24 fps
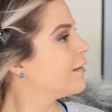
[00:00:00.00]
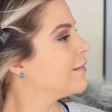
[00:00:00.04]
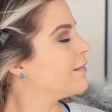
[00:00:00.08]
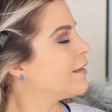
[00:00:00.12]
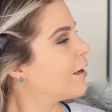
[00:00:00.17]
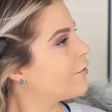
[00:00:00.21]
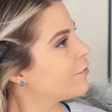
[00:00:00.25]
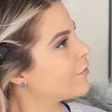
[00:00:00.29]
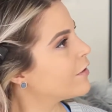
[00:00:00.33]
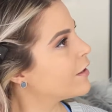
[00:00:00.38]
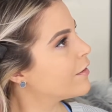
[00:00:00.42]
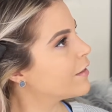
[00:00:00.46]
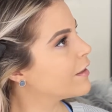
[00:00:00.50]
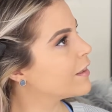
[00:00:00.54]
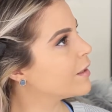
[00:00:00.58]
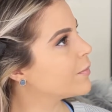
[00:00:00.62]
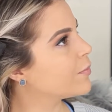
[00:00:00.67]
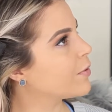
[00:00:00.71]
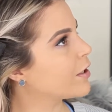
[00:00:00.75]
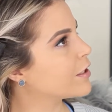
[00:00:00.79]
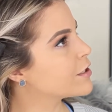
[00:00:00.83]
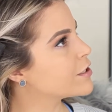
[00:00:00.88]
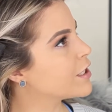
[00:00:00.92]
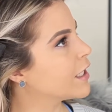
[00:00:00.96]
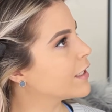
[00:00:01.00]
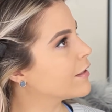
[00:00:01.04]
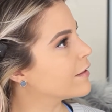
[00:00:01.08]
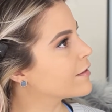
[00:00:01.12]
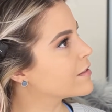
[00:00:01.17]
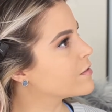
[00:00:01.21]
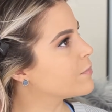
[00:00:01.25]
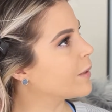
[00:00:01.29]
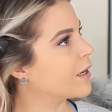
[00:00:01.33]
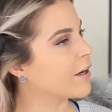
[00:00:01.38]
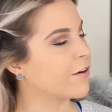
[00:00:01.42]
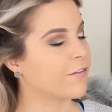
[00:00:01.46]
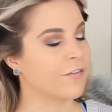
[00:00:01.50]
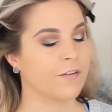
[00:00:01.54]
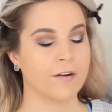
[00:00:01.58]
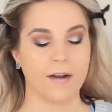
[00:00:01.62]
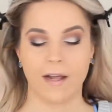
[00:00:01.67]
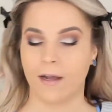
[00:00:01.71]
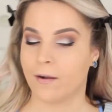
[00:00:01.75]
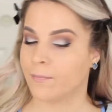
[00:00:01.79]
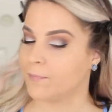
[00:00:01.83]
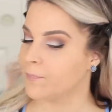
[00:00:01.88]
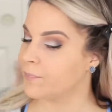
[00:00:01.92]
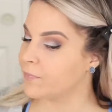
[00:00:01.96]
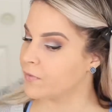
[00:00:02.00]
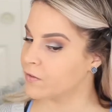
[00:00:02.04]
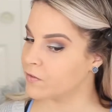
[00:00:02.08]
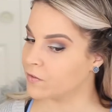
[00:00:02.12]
Definitely think the brush side looks better for now.